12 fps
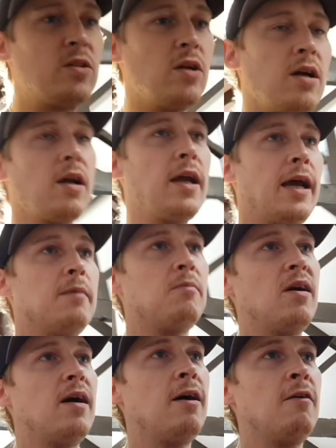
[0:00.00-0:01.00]
start
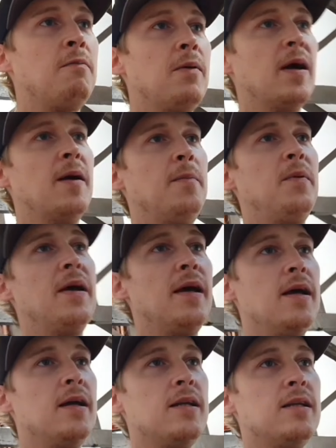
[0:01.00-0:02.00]
getting my health back a
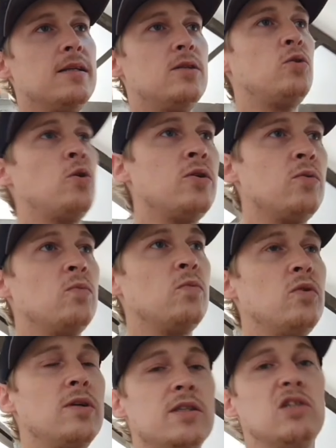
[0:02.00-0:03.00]
bit and
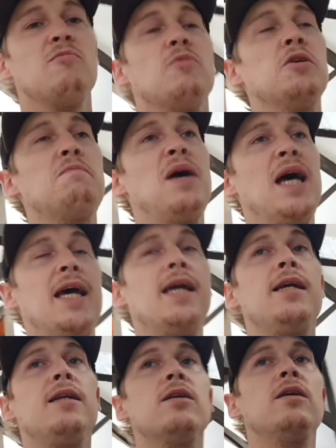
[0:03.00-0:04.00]
not not in so much
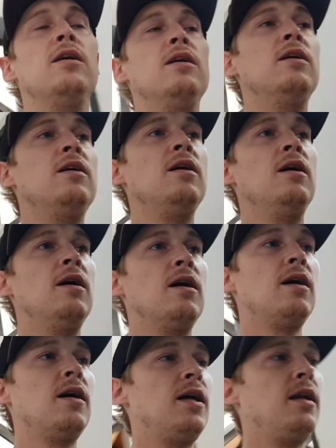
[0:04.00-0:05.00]
pain
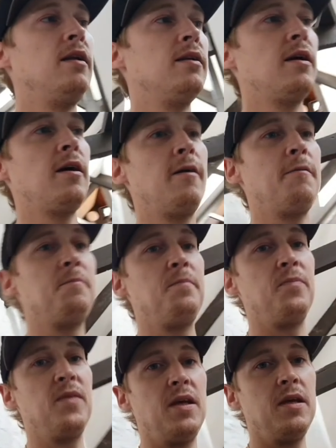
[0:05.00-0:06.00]
and
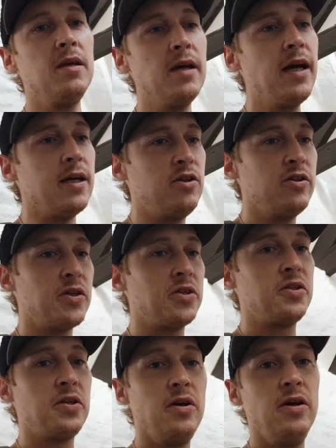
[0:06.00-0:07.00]
um, yeah
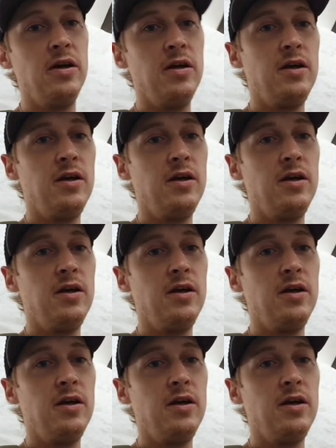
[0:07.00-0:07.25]
just